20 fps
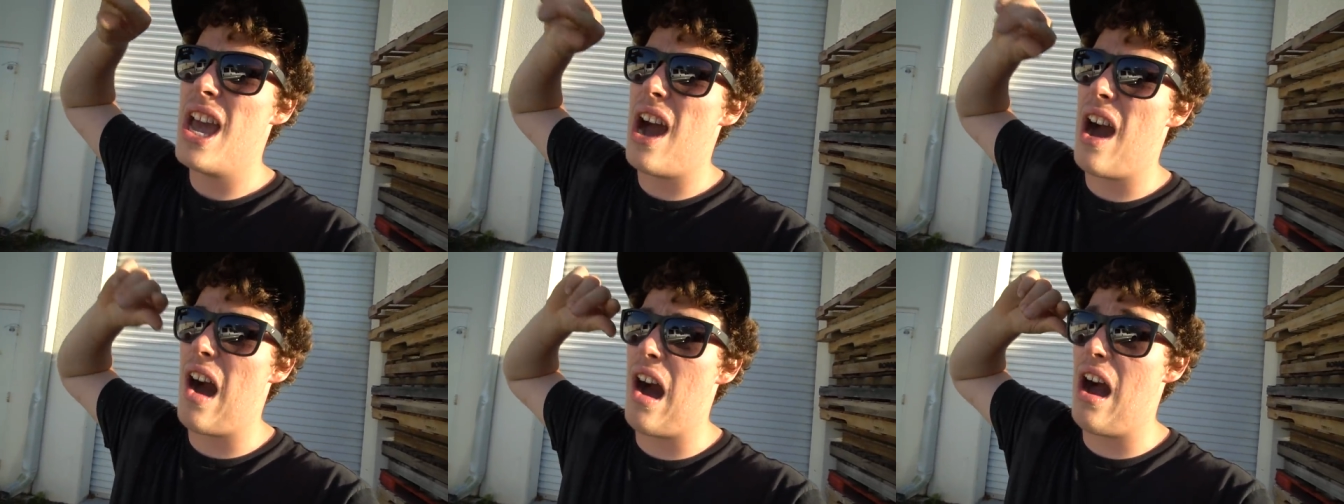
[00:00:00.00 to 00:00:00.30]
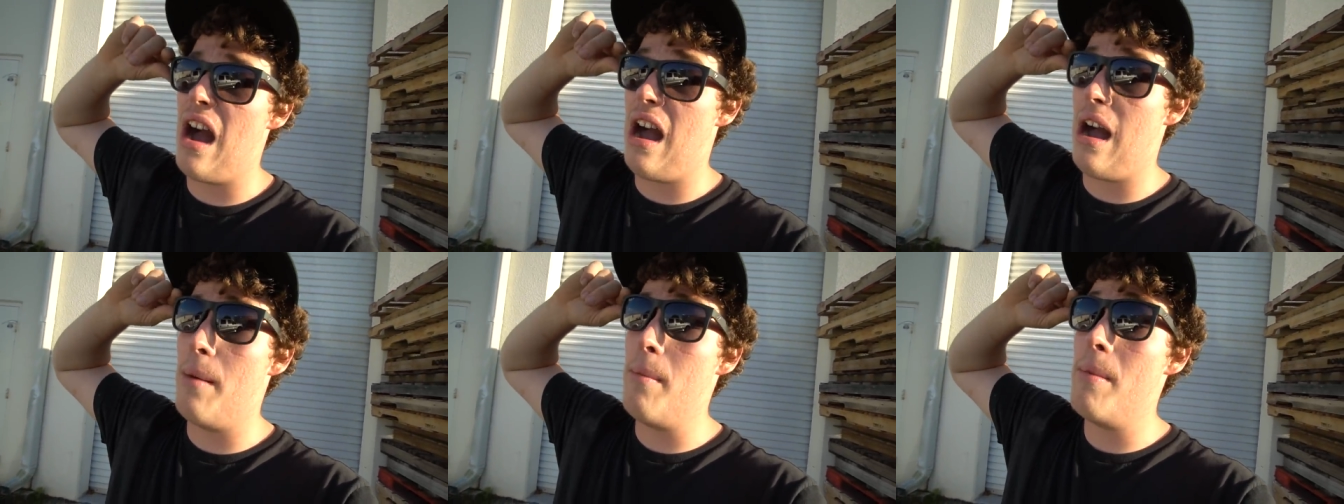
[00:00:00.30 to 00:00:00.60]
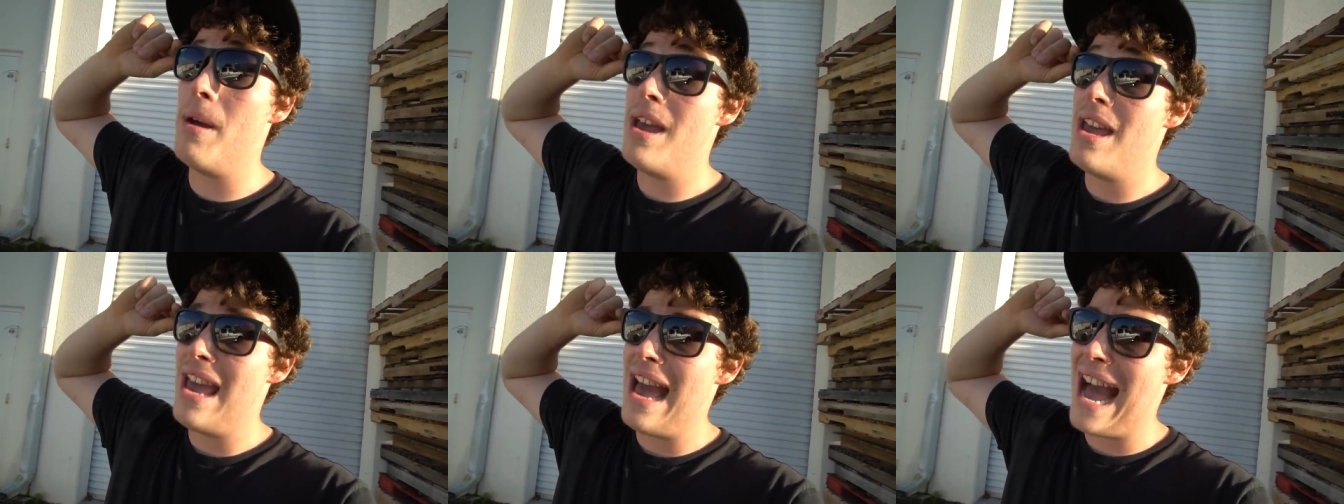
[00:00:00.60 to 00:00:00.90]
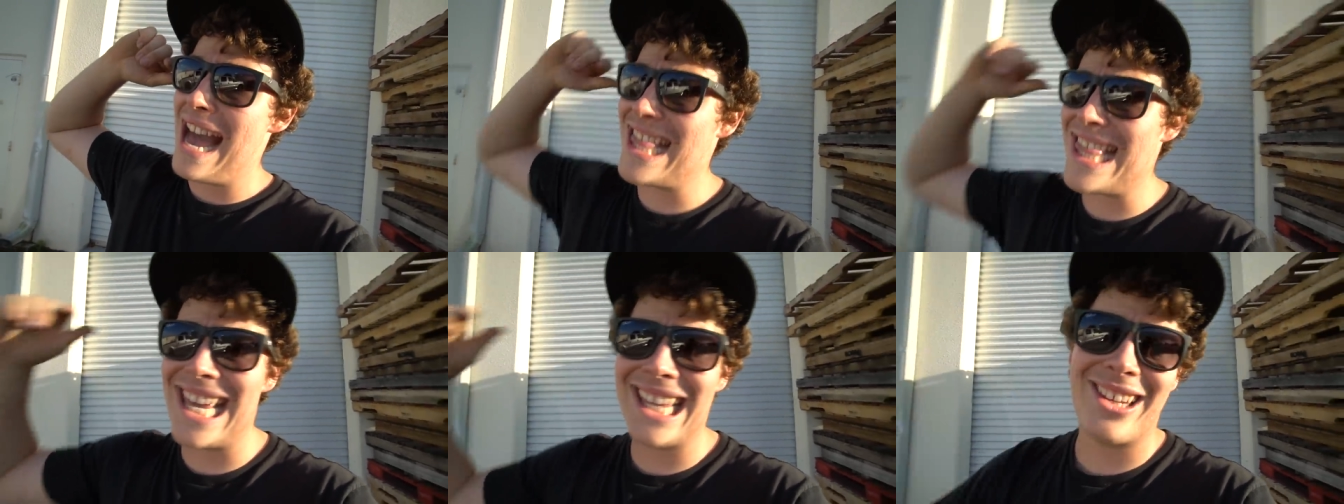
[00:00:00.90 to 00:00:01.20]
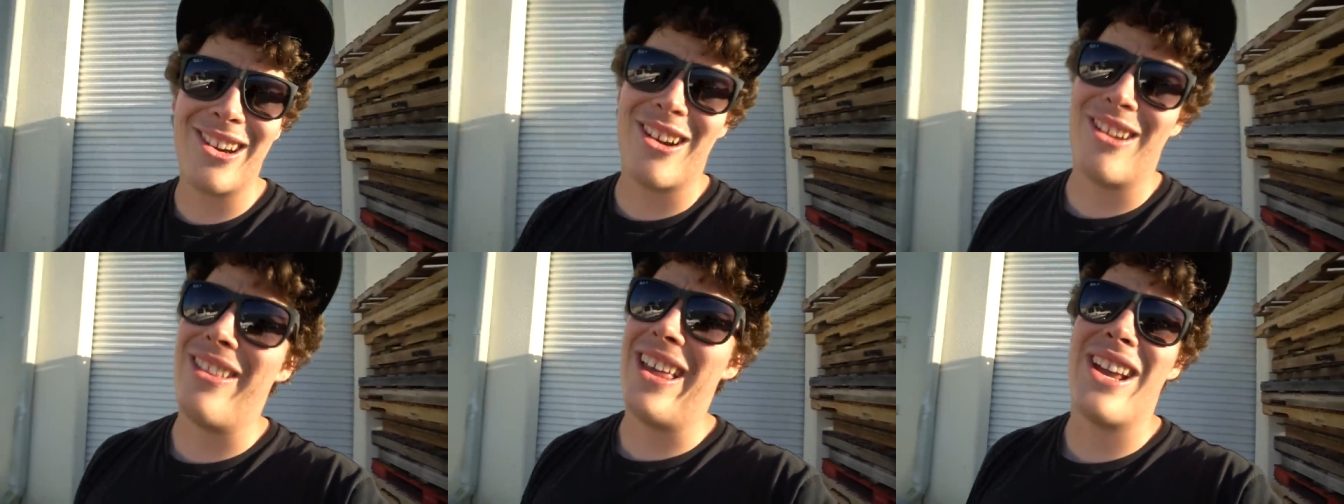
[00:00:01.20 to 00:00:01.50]
Um, I think
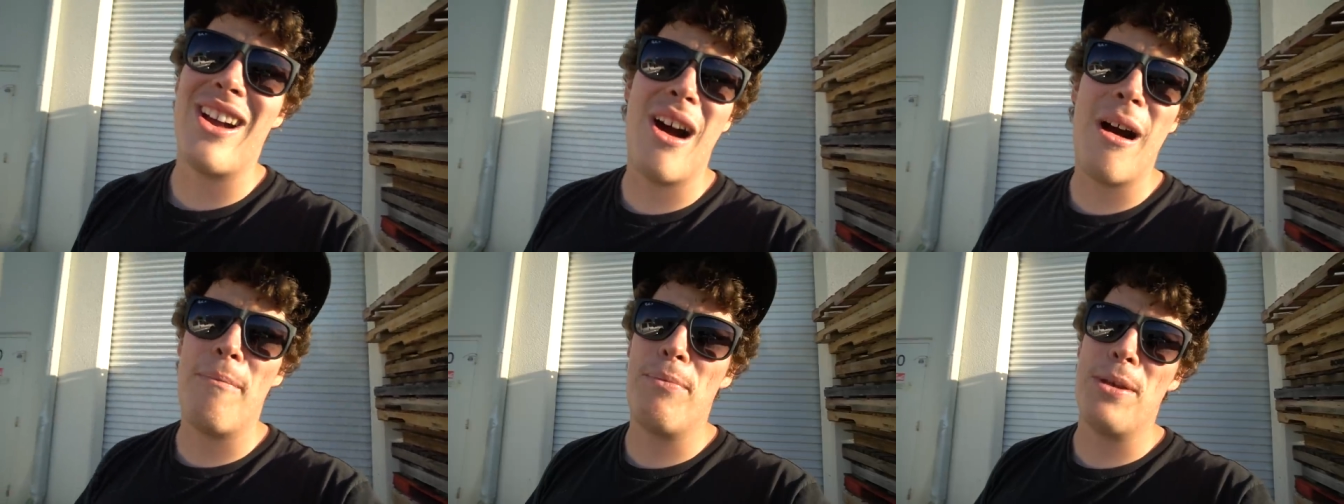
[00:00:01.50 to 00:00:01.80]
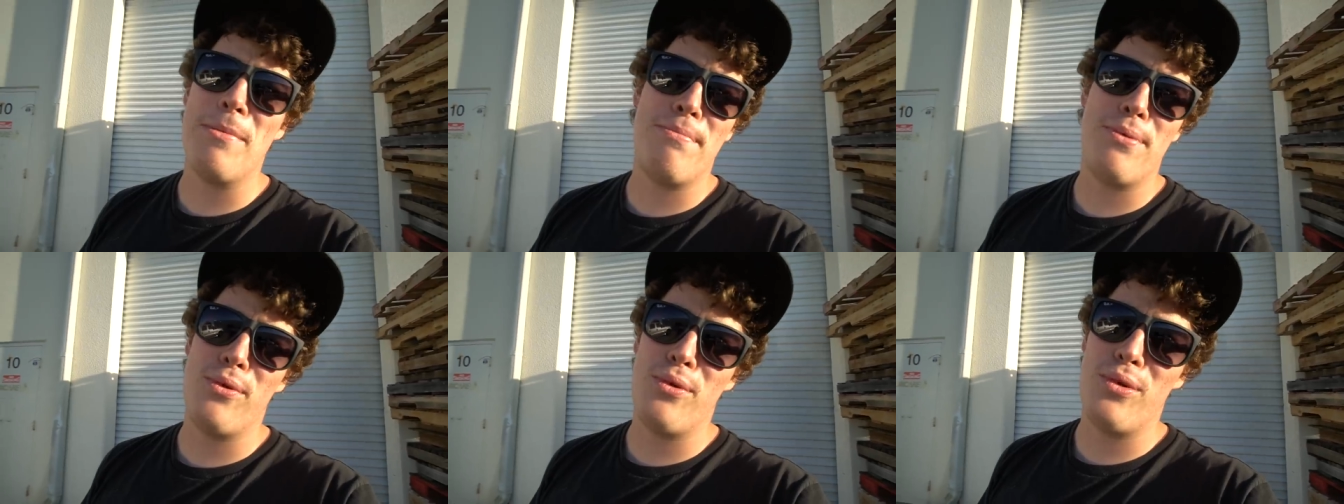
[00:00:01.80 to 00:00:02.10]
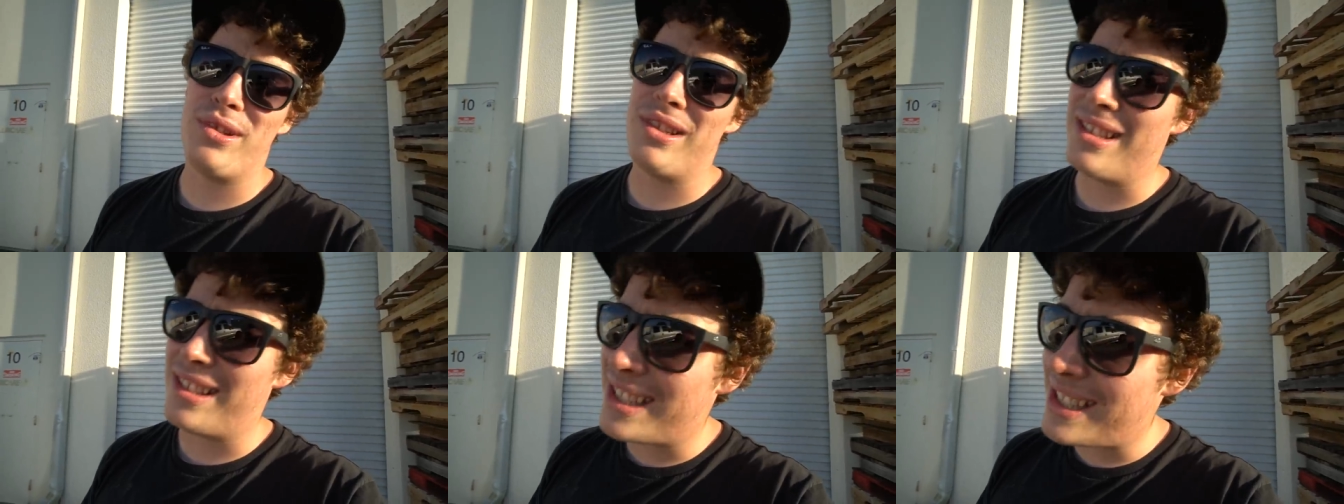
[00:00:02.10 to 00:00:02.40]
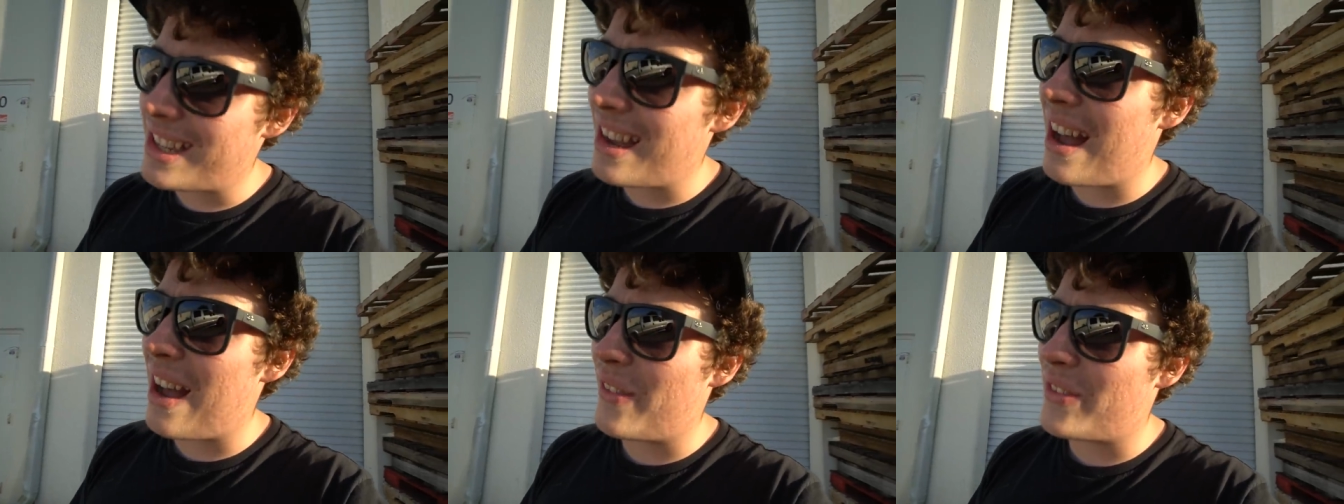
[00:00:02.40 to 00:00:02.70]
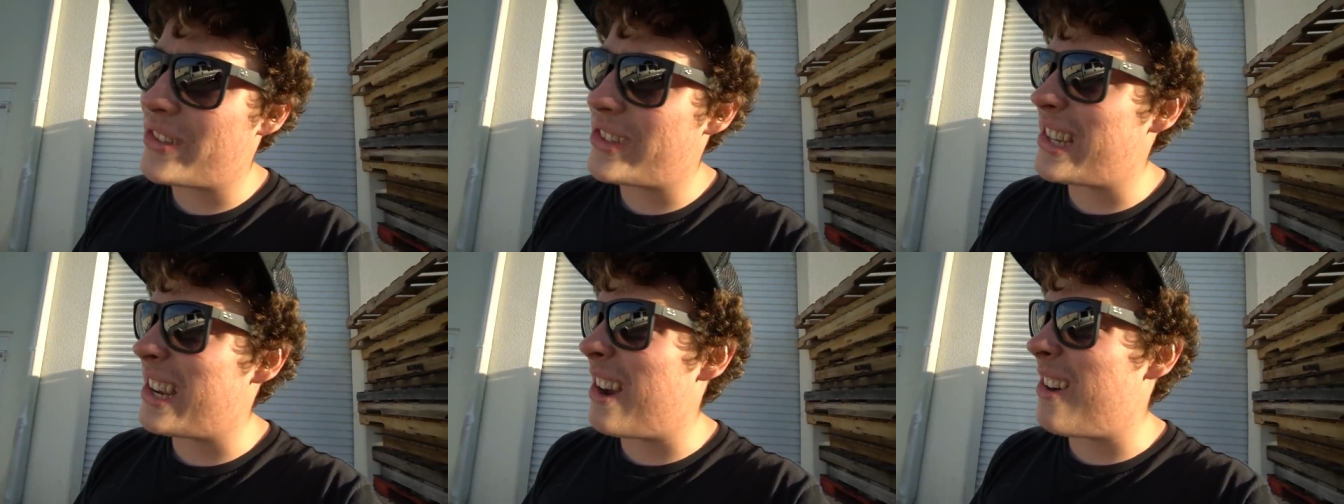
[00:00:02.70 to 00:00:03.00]
they're gonna like up the boost and
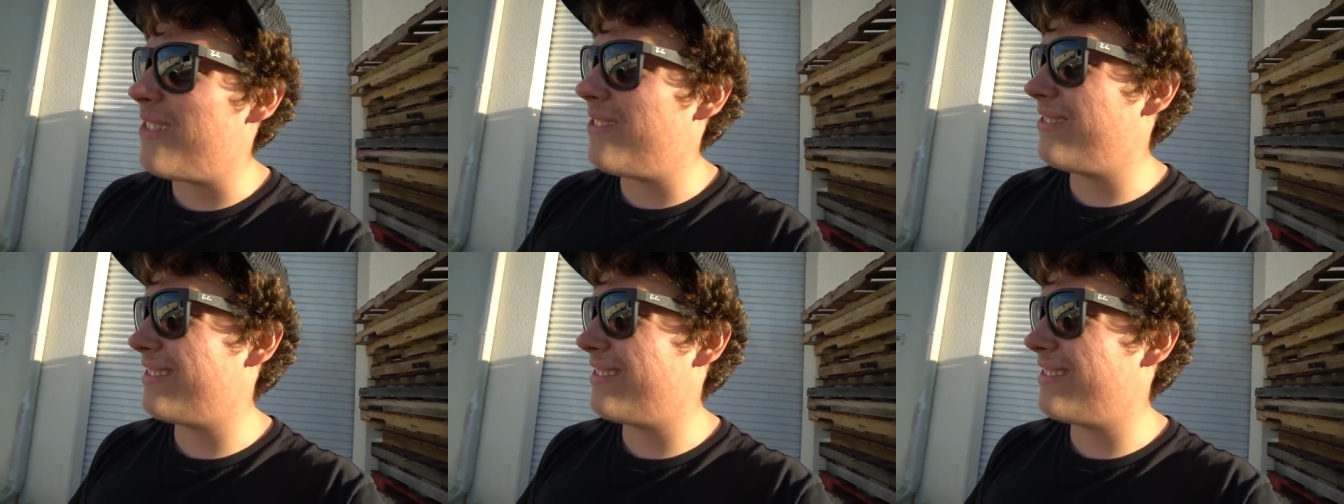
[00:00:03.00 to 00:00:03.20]
stuff, so